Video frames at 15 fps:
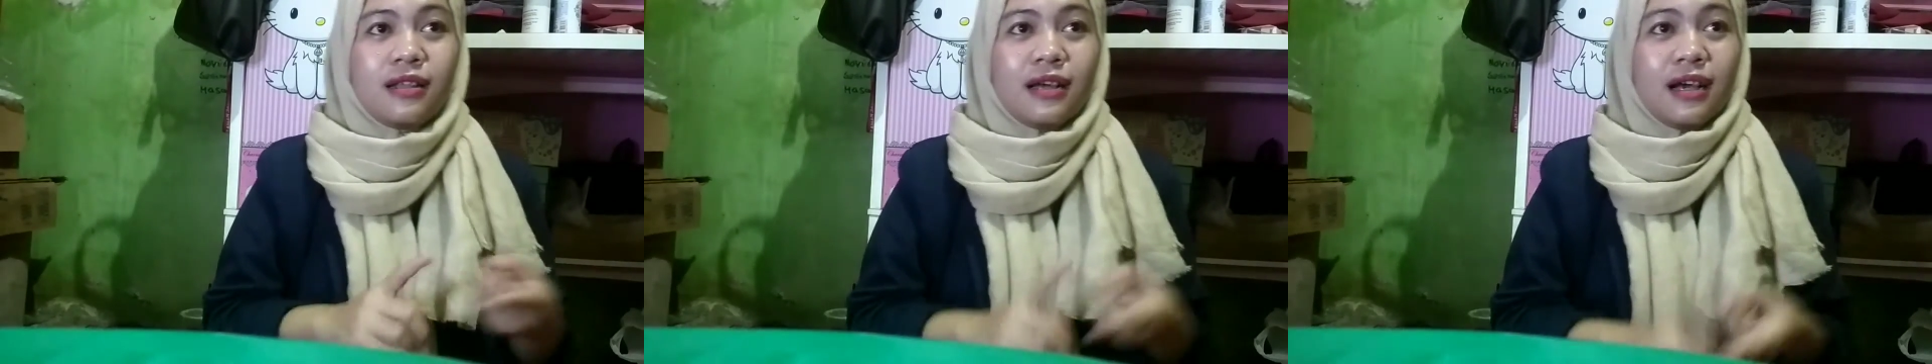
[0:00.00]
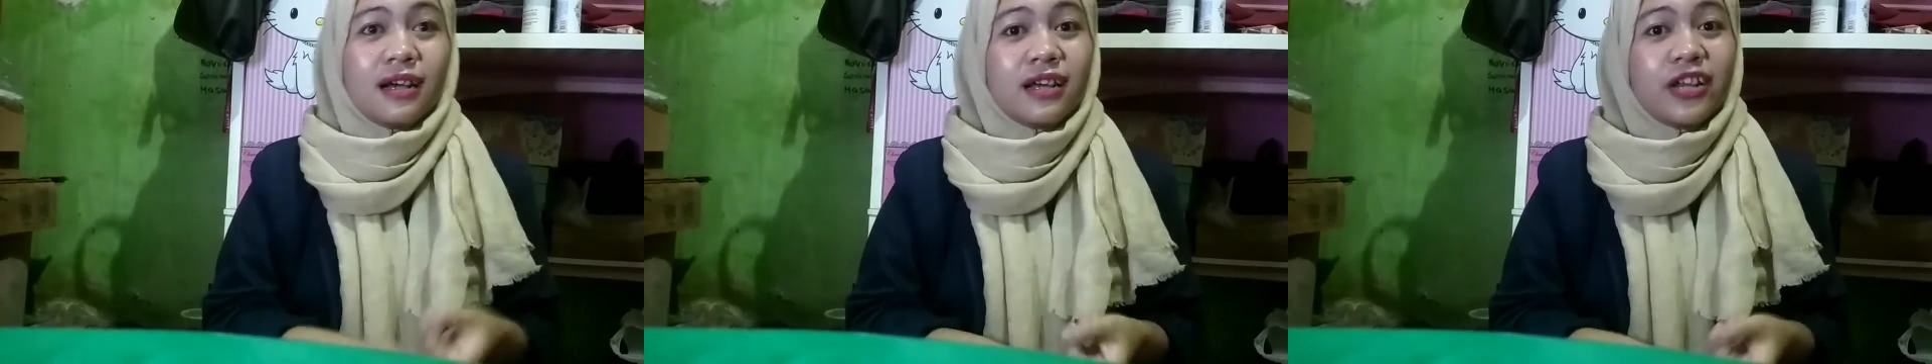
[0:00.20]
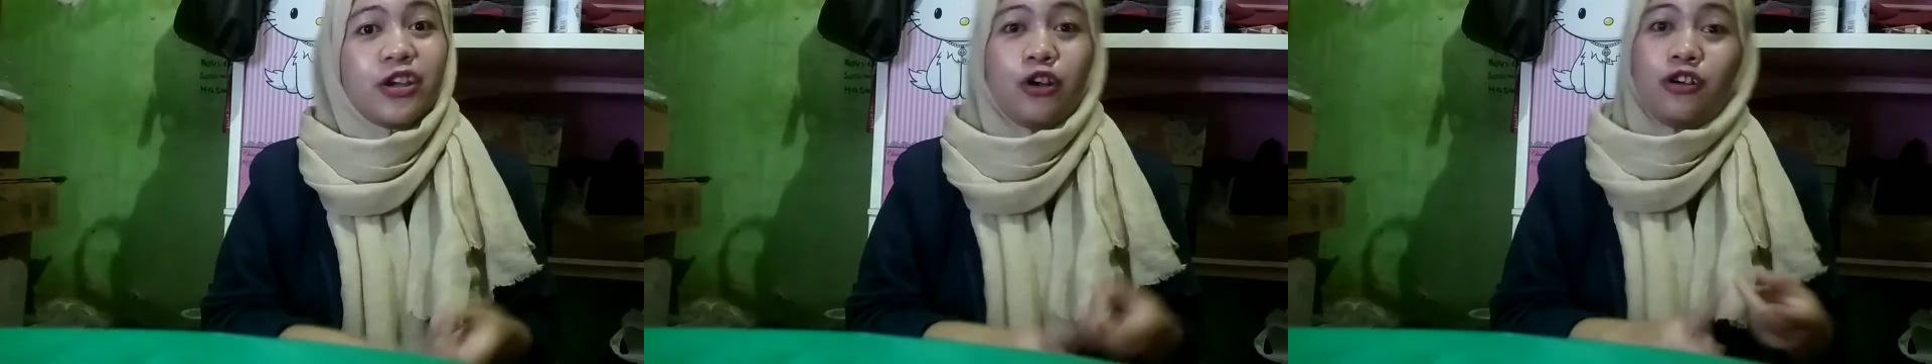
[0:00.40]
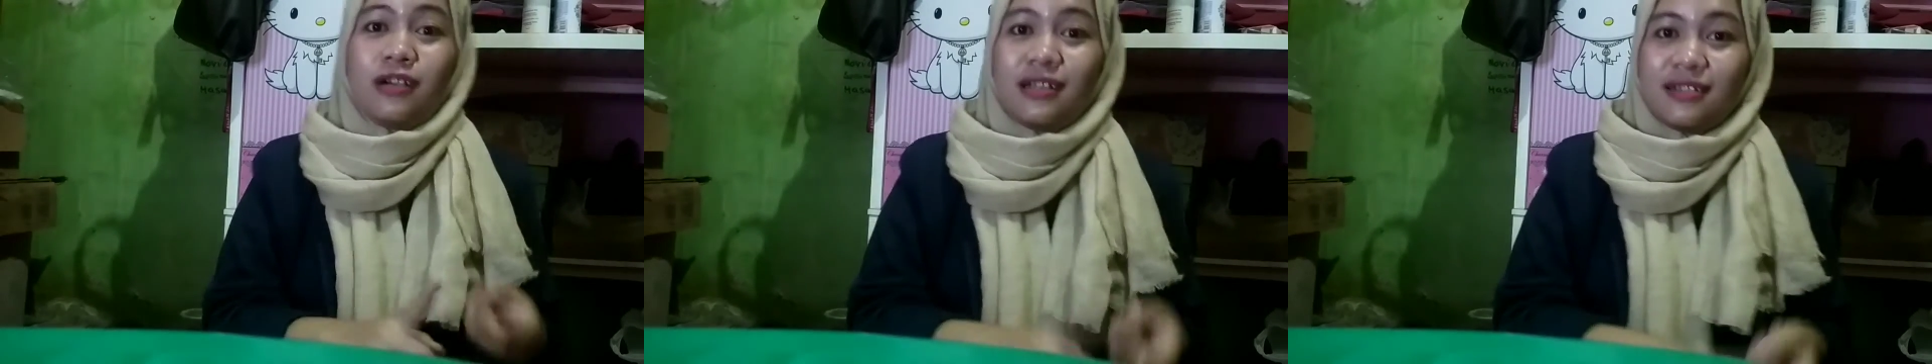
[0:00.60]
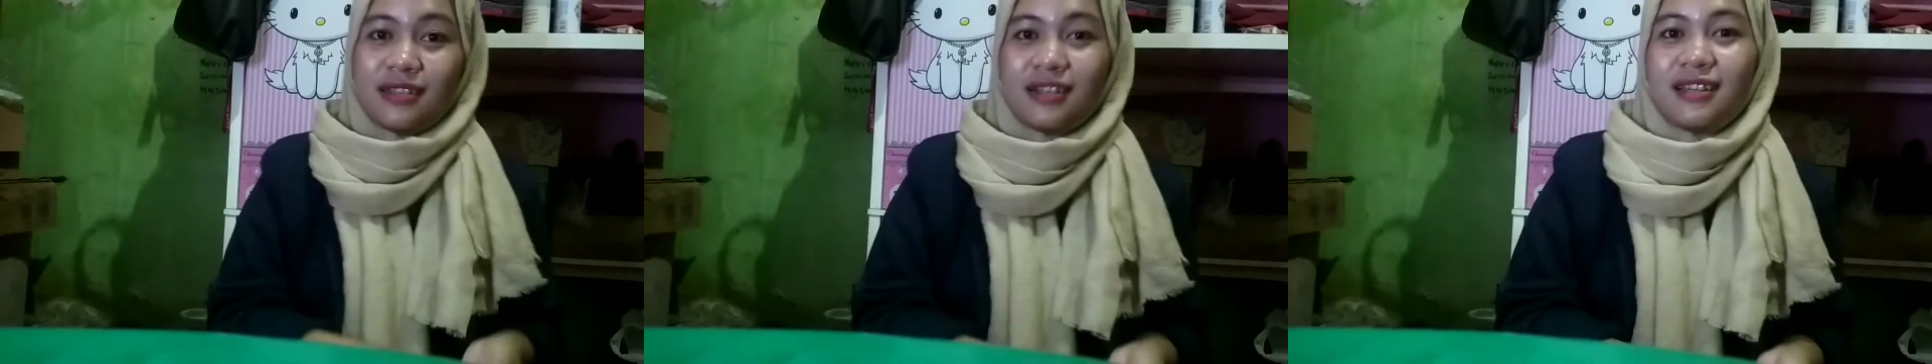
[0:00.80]
agree or
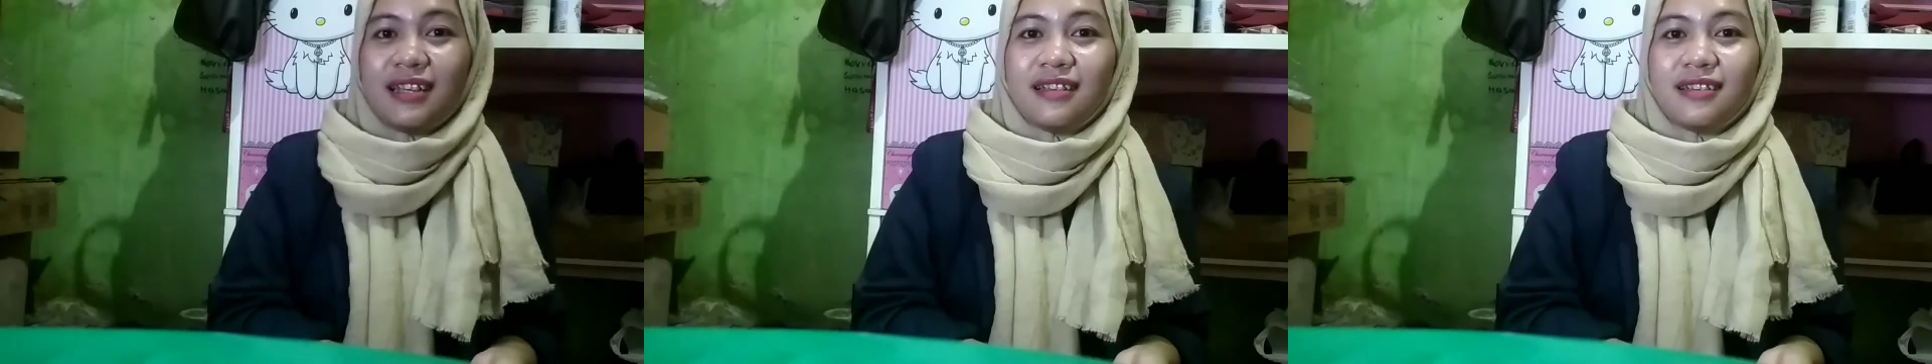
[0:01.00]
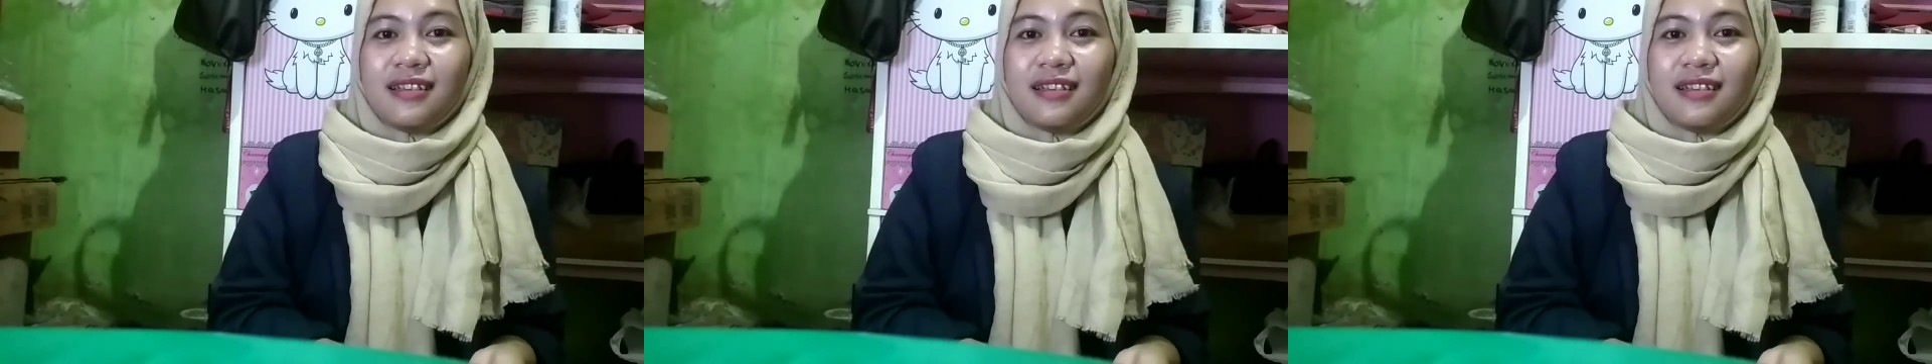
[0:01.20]
disagree.